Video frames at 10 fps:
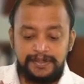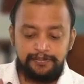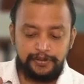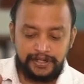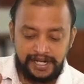
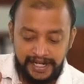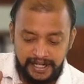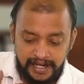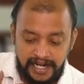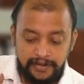
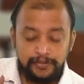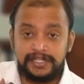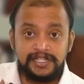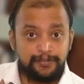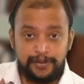imported and
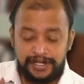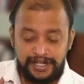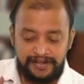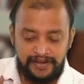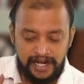was
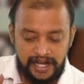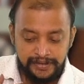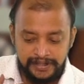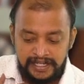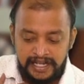deposited in a
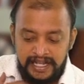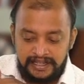warehouse.